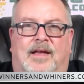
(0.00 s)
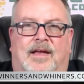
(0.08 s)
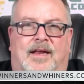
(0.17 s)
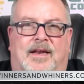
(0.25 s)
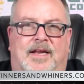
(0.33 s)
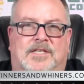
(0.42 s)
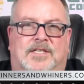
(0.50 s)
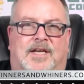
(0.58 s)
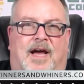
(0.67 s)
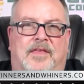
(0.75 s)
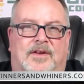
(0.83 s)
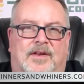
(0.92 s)
and he's the
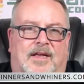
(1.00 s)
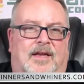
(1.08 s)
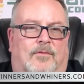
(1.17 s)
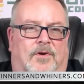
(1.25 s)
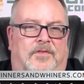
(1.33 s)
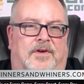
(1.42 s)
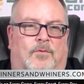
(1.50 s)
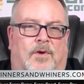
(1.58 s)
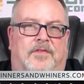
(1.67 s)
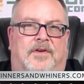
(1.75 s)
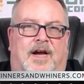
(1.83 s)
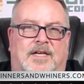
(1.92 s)
guy that one
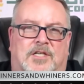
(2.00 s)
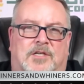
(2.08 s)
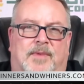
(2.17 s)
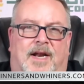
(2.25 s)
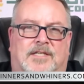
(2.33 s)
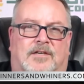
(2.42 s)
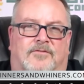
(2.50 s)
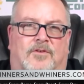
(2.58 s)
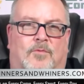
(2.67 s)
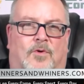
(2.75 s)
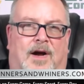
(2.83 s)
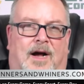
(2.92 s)
of the guys that's been asking for
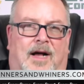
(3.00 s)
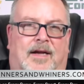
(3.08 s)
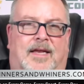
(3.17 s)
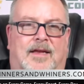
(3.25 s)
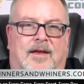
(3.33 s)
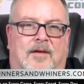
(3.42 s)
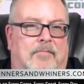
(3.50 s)
more hockey.